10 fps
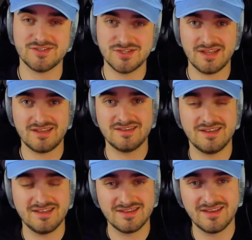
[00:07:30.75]

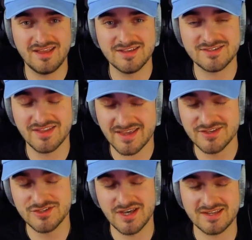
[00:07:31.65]

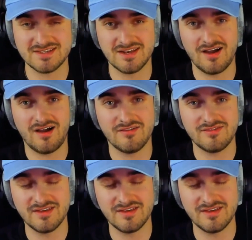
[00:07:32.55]
jettison off